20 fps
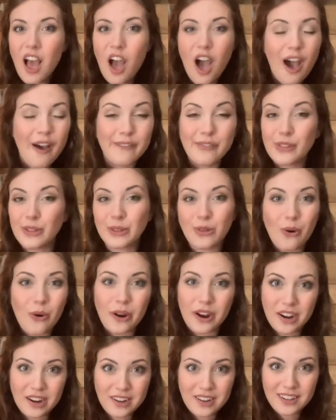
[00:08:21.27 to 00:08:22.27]
of the
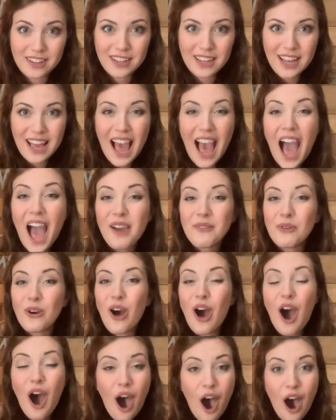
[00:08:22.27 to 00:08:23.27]
Lord. I
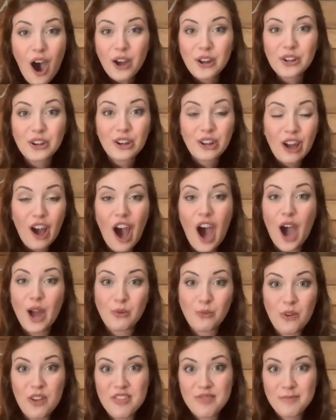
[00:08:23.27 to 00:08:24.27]
will honor
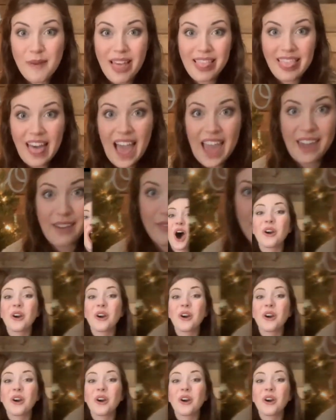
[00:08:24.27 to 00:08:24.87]
God with my life.